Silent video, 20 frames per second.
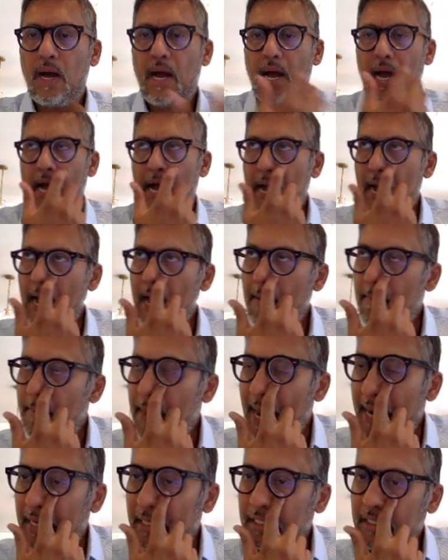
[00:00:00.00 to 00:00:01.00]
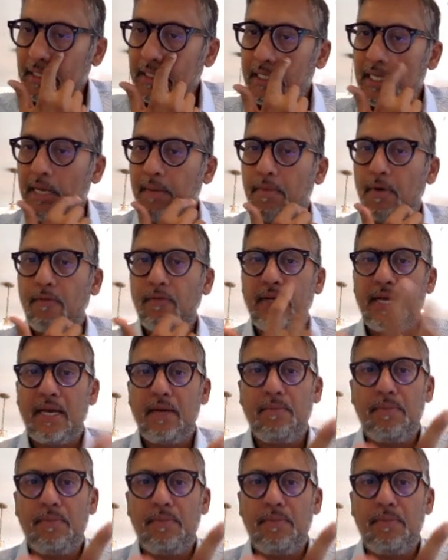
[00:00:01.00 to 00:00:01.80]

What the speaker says: I managed a team of 10